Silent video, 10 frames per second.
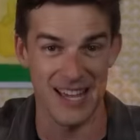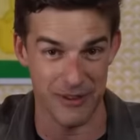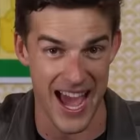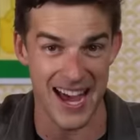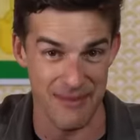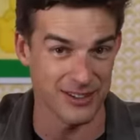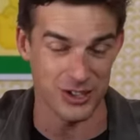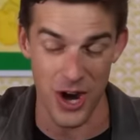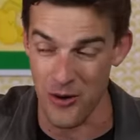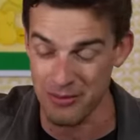that we had about the
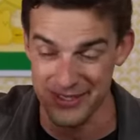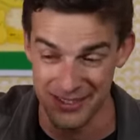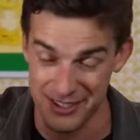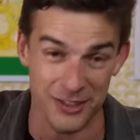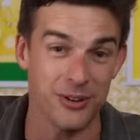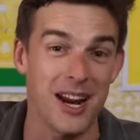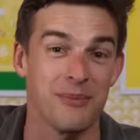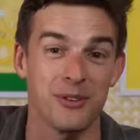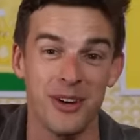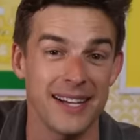show, it was
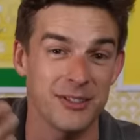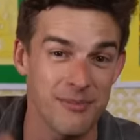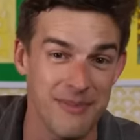incredible. You guys are